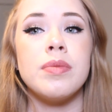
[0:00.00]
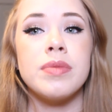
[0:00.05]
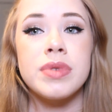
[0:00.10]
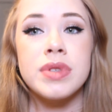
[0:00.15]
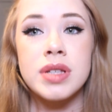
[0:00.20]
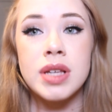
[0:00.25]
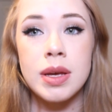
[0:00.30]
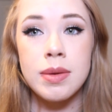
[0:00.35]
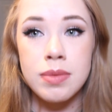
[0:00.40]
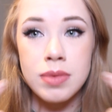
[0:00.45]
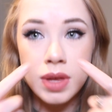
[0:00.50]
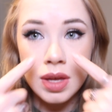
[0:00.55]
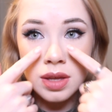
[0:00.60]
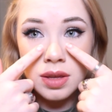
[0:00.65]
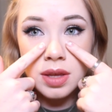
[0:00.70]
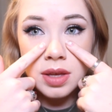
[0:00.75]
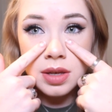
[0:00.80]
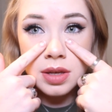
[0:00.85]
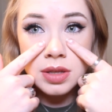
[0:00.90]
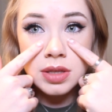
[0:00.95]
Same thing,
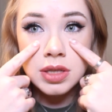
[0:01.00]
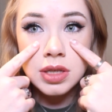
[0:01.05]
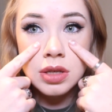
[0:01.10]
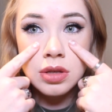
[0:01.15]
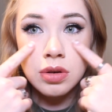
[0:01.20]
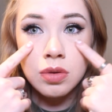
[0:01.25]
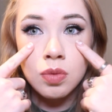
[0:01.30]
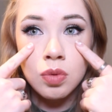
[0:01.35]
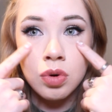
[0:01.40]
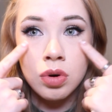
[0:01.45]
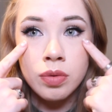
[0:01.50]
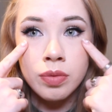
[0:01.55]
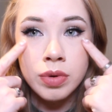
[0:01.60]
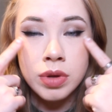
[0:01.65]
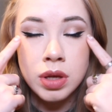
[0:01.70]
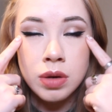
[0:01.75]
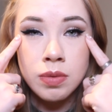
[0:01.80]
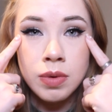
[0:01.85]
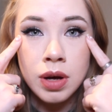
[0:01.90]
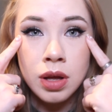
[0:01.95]
like, concealer wore
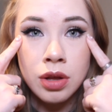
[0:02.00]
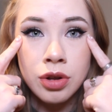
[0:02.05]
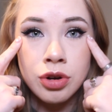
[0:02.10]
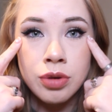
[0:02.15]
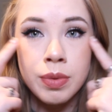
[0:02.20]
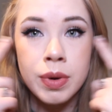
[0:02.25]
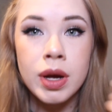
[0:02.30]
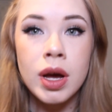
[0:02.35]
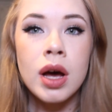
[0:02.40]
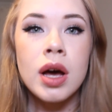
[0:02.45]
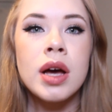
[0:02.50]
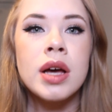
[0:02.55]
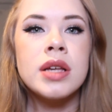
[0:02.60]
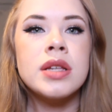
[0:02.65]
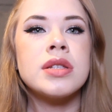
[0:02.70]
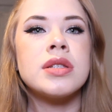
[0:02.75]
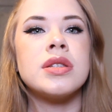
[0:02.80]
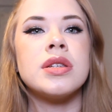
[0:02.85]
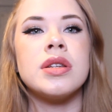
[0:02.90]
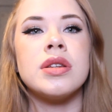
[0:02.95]
really well under my
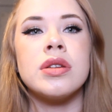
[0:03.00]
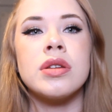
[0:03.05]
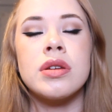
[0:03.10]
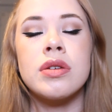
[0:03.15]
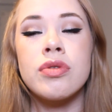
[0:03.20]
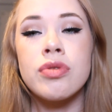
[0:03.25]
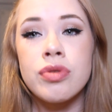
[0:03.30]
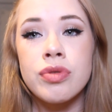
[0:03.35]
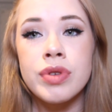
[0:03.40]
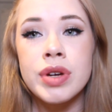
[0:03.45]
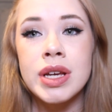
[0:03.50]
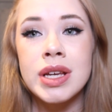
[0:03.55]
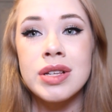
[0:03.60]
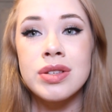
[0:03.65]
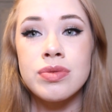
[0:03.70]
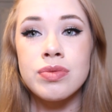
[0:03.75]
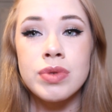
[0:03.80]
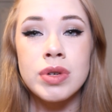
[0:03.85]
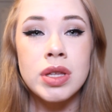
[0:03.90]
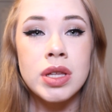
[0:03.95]
eyes, didn't
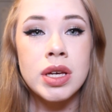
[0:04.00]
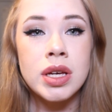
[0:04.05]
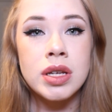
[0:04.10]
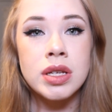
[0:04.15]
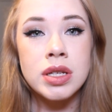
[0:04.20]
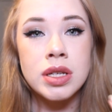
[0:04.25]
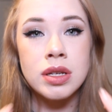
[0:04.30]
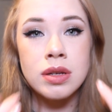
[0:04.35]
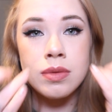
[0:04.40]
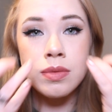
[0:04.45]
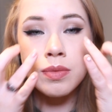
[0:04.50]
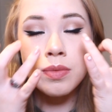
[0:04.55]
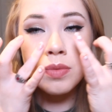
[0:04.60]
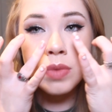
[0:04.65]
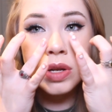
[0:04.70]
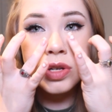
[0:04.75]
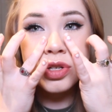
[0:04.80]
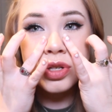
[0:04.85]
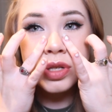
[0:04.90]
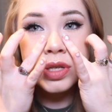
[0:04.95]
crease really,
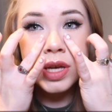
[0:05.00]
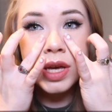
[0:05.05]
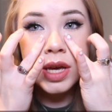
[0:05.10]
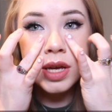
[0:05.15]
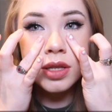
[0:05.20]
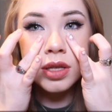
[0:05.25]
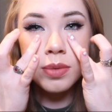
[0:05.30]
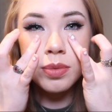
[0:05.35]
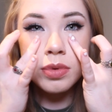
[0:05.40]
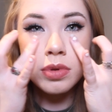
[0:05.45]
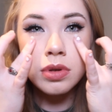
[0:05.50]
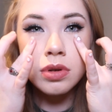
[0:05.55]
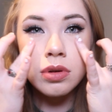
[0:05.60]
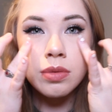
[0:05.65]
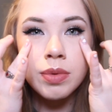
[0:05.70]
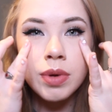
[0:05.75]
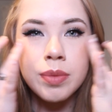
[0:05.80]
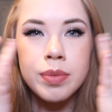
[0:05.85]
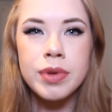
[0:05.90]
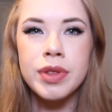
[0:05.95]
it just caked up a
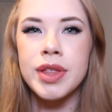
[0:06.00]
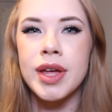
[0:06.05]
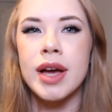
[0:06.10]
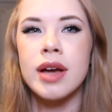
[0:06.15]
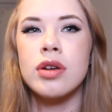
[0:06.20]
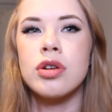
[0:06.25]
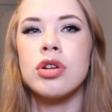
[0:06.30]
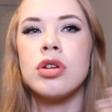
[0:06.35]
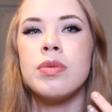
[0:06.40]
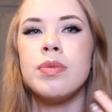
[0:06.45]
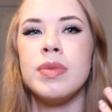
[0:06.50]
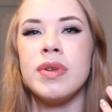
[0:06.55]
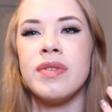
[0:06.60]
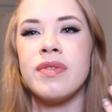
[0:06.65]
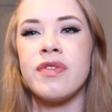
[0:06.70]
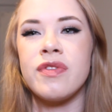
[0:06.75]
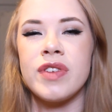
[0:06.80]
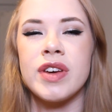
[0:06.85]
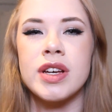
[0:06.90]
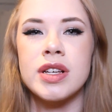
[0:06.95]
little bit, but that could have
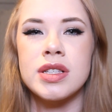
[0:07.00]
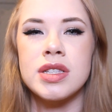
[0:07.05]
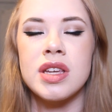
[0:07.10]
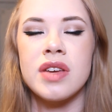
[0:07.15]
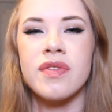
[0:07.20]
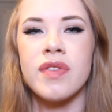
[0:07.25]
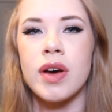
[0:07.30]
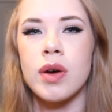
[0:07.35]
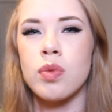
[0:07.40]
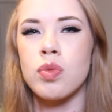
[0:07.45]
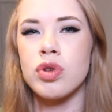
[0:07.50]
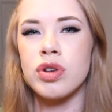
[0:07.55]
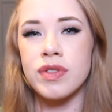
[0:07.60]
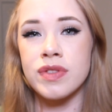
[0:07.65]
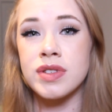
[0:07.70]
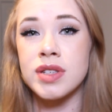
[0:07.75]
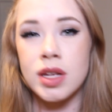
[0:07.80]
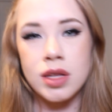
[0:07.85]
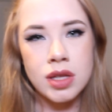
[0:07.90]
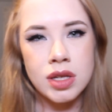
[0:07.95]
been fixed if I would
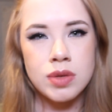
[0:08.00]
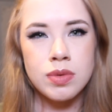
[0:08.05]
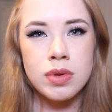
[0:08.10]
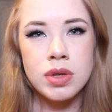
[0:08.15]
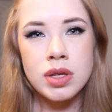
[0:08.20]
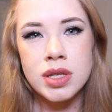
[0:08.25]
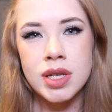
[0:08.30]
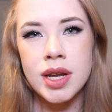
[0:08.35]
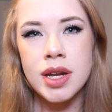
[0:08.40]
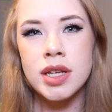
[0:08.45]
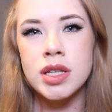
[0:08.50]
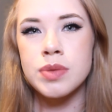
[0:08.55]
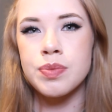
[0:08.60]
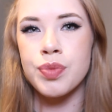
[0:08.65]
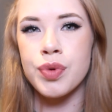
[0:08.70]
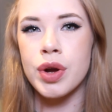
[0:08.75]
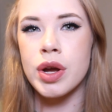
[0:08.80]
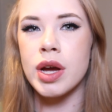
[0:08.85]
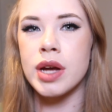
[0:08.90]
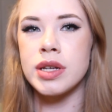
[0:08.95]
have set this with a setting
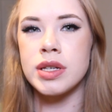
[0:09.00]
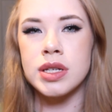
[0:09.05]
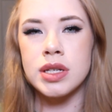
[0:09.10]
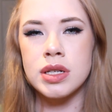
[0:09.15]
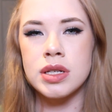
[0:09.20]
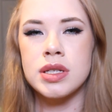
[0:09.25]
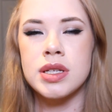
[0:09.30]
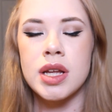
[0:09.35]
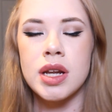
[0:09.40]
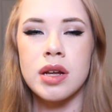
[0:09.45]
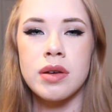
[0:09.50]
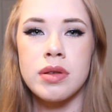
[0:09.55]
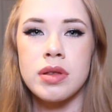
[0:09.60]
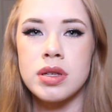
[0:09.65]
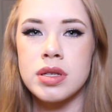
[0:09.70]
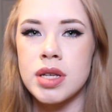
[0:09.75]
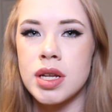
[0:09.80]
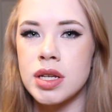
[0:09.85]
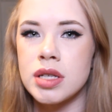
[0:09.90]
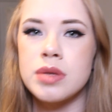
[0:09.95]
spray. I didn't set it with
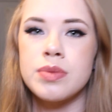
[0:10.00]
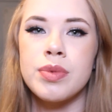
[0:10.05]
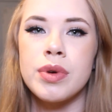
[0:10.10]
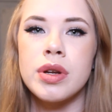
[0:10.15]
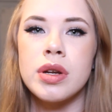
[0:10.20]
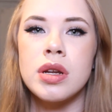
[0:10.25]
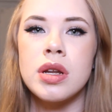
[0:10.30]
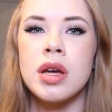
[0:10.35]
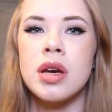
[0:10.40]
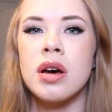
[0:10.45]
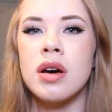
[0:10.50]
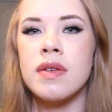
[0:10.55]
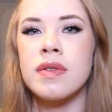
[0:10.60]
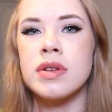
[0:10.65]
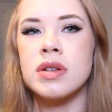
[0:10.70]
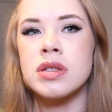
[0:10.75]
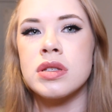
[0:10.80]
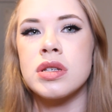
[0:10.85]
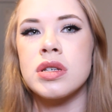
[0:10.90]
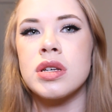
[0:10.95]
a setting spray today,
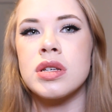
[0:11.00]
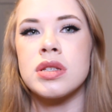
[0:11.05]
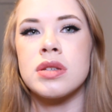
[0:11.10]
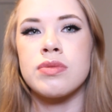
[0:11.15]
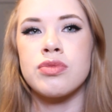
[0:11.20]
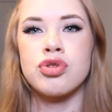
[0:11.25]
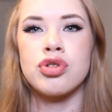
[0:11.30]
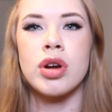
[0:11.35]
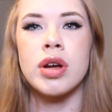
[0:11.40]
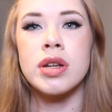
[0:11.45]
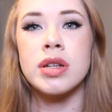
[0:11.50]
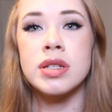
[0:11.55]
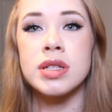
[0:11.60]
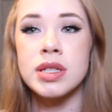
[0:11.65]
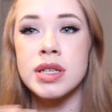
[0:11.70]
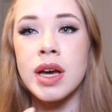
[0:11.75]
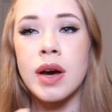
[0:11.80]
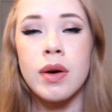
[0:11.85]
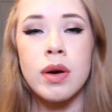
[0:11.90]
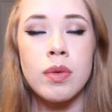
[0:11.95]
obviously, because I'm trying to
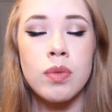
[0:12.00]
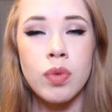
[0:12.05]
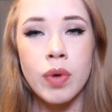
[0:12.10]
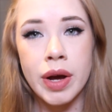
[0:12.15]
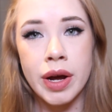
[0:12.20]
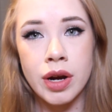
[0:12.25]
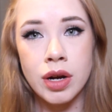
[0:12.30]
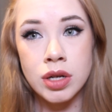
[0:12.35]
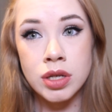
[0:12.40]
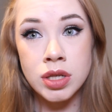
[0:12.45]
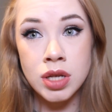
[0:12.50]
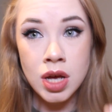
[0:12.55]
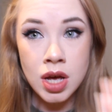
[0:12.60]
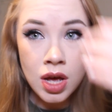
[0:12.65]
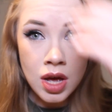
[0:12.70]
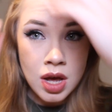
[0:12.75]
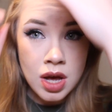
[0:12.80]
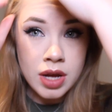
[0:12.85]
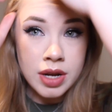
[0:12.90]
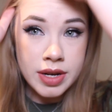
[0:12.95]
see how it wears
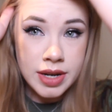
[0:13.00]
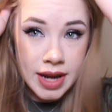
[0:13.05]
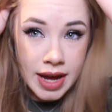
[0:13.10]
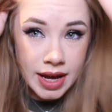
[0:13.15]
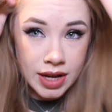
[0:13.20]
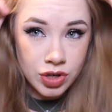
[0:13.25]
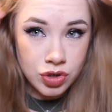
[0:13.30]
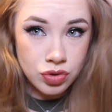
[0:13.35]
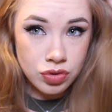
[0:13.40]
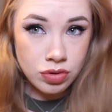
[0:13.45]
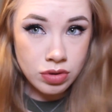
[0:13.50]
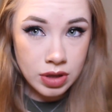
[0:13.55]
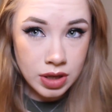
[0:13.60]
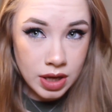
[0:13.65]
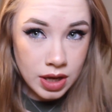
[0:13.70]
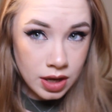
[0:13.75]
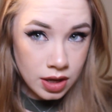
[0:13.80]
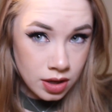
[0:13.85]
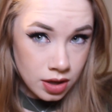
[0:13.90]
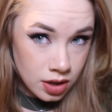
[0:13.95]

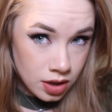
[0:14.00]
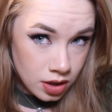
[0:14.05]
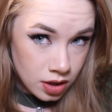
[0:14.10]
naturally.